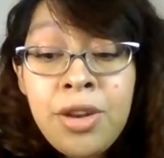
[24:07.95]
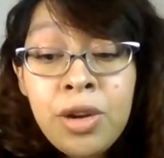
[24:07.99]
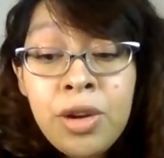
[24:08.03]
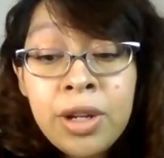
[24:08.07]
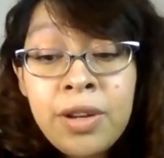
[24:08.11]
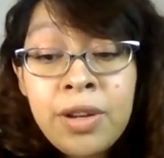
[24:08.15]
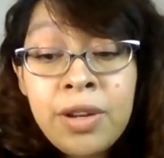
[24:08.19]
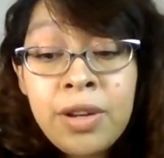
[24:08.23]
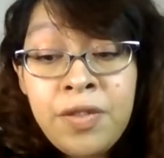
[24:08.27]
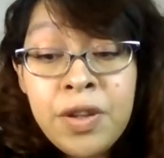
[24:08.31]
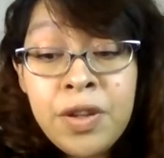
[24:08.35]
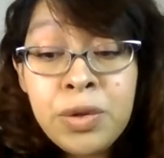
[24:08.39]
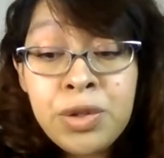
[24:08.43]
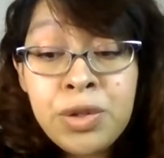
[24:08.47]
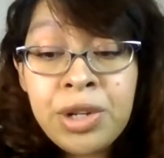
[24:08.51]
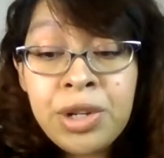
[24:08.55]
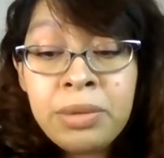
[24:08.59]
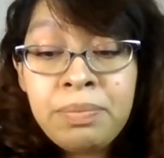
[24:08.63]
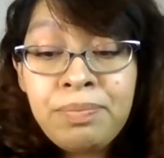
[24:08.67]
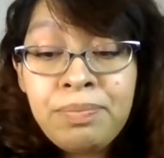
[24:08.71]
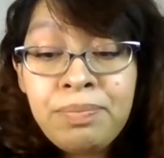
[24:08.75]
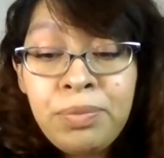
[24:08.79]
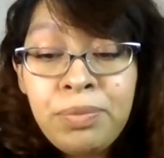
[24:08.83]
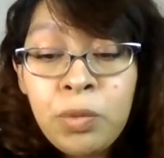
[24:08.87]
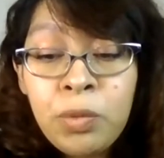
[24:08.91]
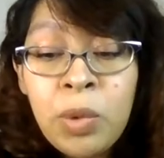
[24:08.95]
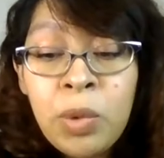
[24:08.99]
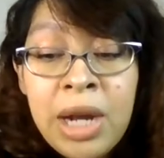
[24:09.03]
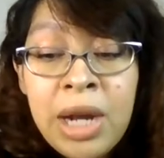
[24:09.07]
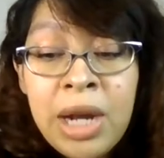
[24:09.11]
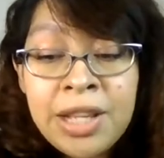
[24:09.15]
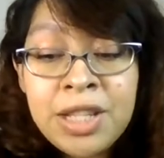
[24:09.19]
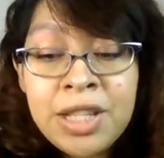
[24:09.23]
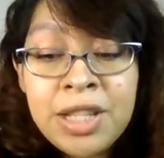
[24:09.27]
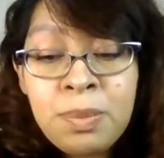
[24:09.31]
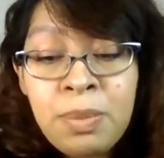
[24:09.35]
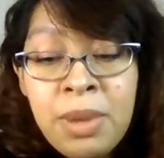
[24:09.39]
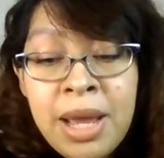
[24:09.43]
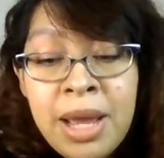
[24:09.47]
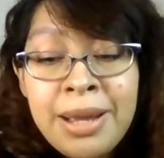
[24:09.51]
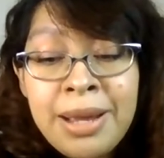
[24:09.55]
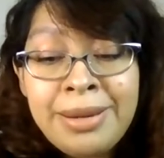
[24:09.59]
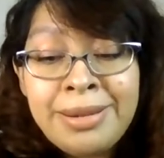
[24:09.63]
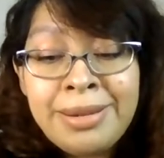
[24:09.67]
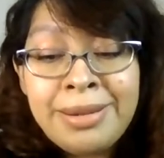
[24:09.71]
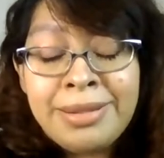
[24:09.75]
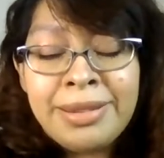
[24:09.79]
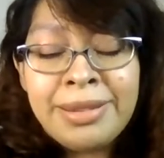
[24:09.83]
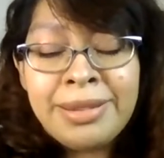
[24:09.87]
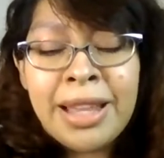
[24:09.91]
and your confusion when I
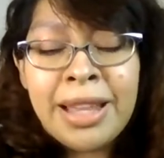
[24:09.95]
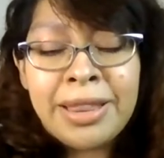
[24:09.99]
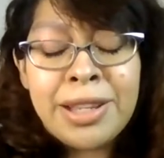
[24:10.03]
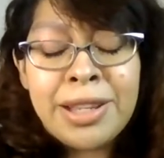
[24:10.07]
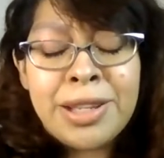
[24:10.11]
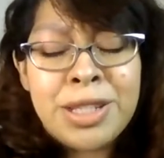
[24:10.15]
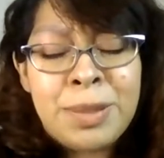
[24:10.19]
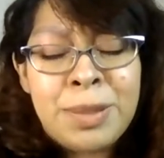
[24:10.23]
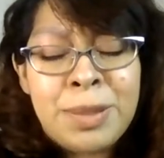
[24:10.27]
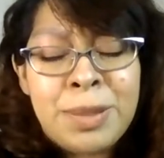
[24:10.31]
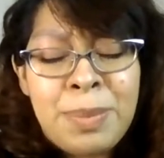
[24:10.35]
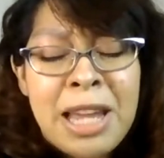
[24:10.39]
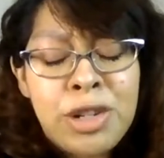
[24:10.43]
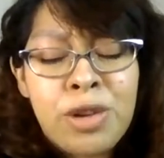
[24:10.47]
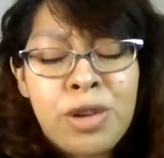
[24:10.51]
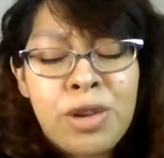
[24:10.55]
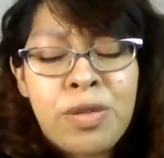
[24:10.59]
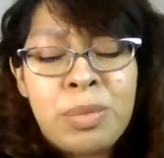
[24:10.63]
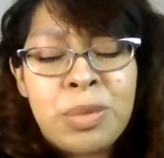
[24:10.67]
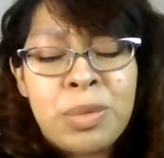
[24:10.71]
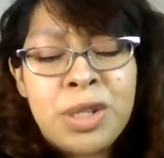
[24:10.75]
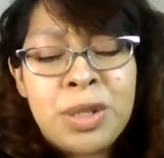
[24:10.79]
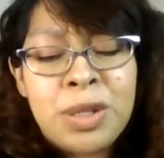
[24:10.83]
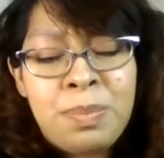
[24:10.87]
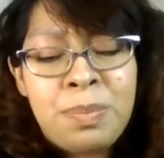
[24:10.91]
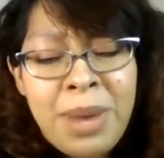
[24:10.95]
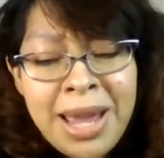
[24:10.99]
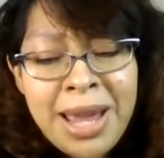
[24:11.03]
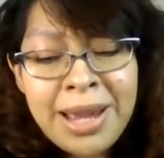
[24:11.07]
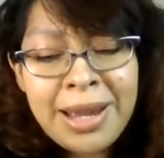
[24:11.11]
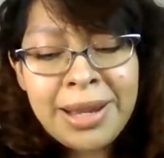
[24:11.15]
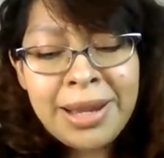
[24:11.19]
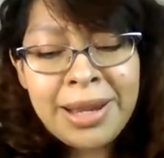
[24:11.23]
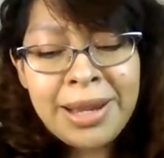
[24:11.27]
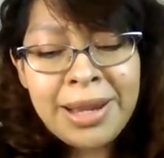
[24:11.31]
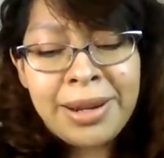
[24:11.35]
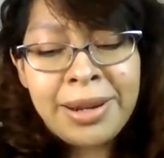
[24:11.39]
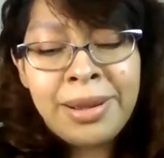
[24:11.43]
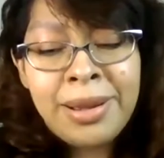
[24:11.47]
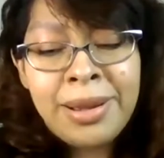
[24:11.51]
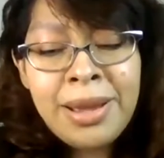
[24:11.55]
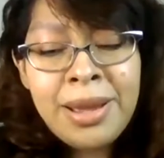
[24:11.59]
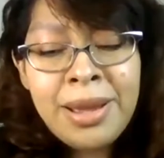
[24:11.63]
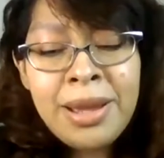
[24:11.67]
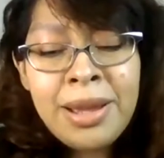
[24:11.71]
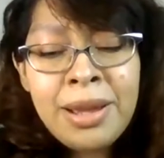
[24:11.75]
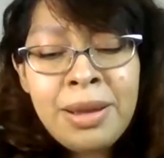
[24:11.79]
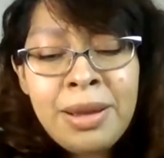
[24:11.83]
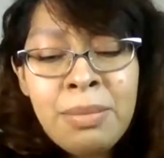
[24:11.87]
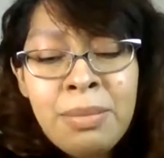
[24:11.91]
explained that the Spanish are from
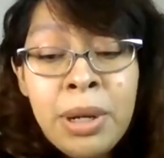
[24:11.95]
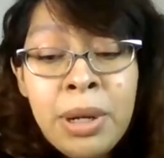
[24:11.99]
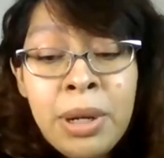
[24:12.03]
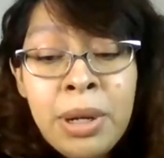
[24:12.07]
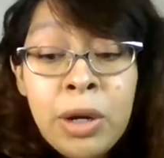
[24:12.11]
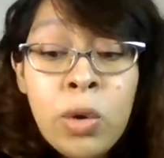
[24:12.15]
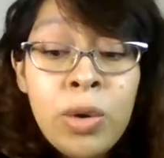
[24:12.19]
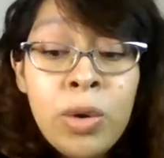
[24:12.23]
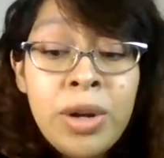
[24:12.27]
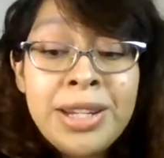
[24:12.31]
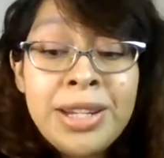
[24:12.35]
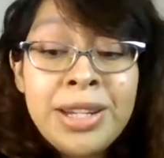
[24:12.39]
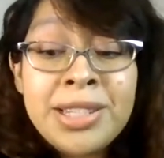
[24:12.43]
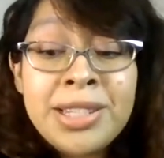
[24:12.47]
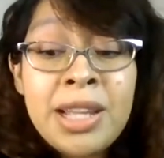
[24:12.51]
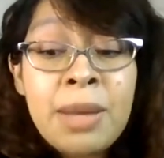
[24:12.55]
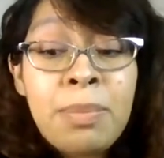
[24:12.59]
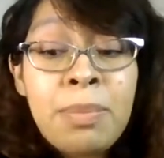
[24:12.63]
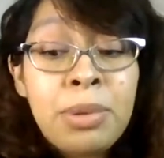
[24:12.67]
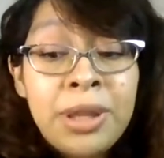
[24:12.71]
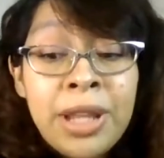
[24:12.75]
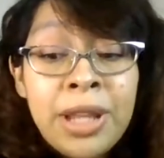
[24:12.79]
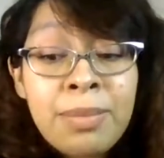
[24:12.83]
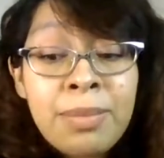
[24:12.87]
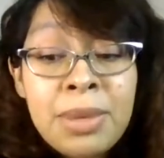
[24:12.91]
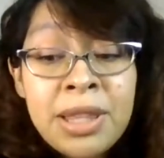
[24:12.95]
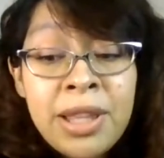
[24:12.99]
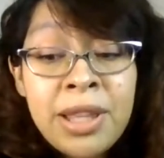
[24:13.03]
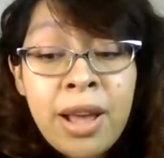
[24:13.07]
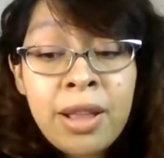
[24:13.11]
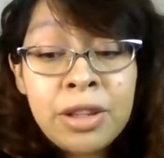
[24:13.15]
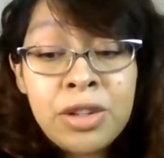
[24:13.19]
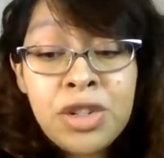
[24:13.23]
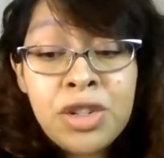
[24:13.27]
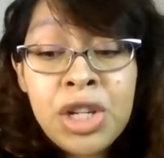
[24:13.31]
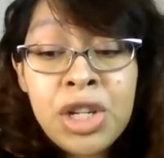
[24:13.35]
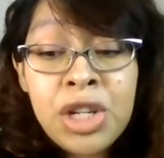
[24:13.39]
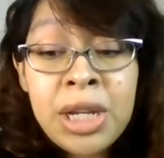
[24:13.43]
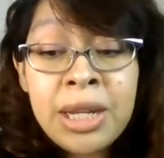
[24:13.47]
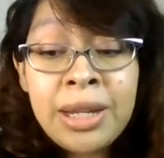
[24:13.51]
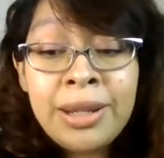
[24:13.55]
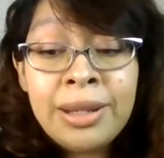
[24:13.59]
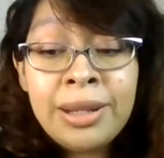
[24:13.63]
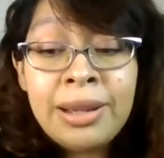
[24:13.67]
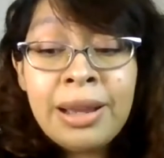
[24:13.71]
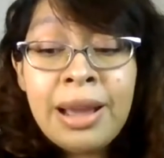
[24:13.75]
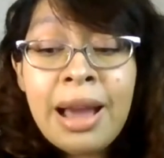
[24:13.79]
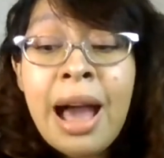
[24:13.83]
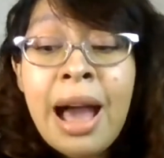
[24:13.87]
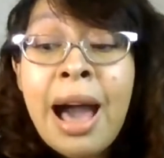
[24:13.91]
Spain, but according to Zapotec
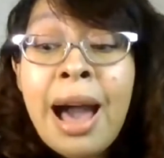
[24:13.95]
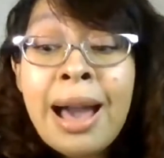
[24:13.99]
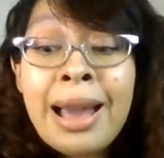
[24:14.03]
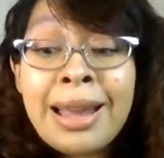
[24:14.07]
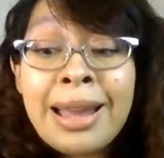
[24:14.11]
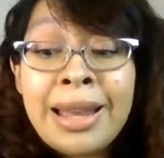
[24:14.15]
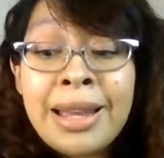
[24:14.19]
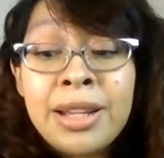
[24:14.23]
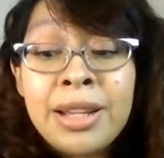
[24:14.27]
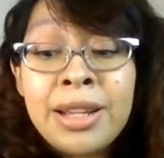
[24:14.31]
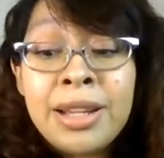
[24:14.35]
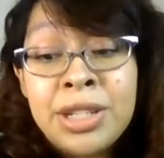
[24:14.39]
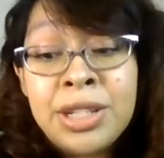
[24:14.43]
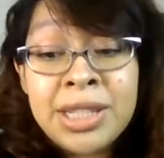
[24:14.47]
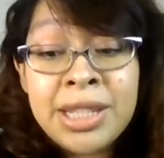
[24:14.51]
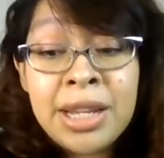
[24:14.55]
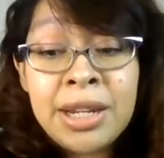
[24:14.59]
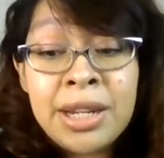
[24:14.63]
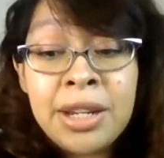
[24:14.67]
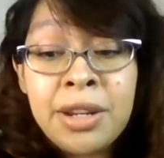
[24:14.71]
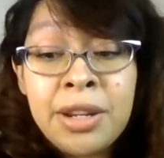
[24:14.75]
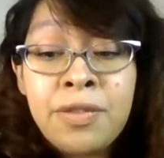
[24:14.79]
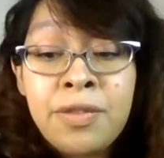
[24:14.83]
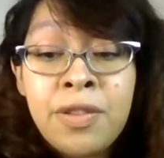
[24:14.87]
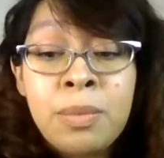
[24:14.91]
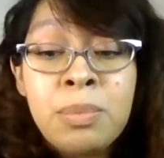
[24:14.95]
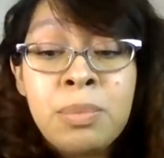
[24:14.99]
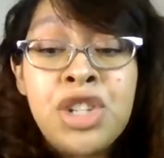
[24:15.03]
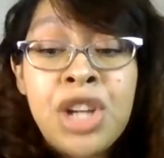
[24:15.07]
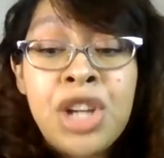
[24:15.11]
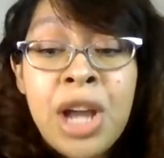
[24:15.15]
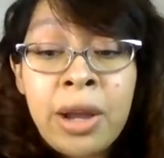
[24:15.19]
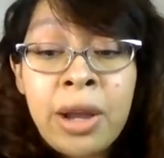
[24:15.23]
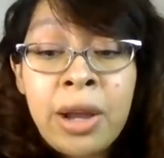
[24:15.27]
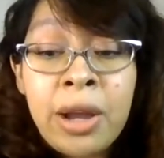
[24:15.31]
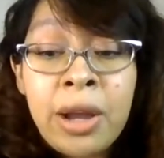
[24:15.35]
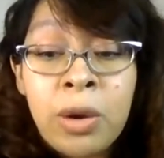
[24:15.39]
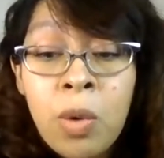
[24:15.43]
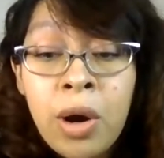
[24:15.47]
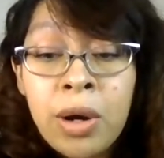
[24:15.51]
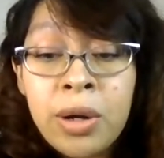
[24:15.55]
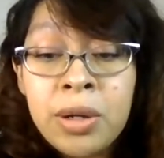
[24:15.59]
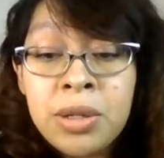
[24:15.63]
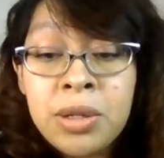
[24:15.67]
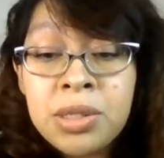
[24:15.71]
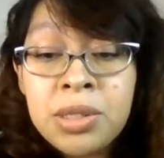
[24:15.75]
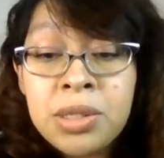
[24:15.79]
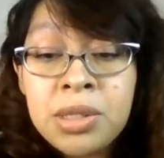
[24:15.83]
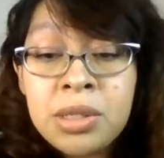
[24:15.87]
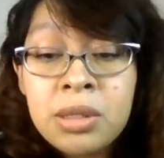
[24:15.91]
mythology, I descended from
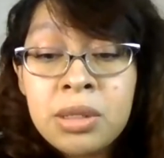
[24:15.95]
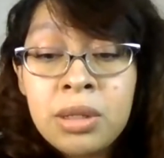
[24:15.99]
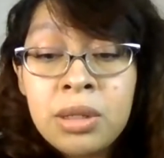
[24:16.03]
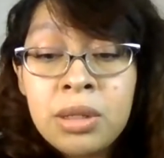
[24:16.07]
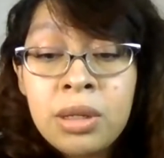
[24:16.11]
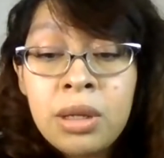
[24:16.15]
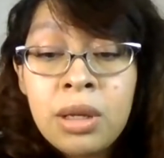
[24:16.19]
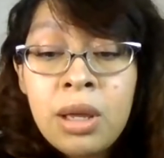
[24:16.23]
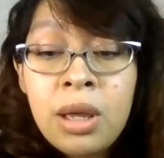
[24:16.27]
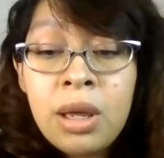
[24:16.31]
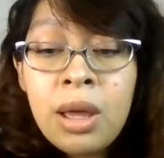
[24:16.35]
jaguars.